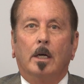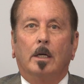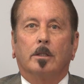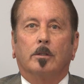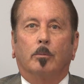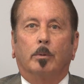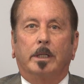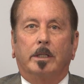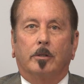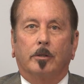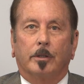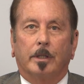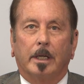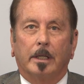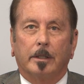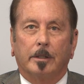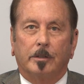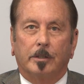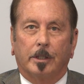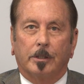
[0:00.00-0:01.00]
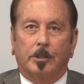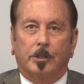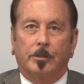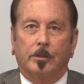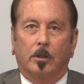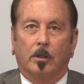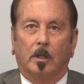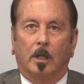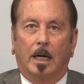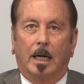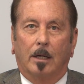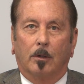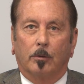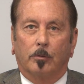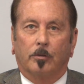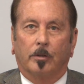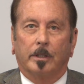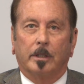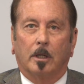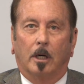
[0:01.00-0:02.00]
that we could get additional
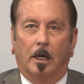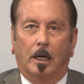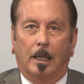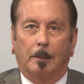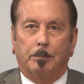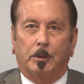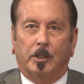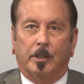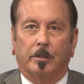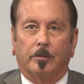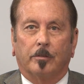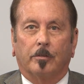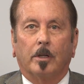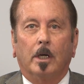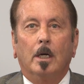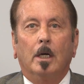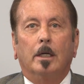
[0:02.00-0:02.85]
housing options,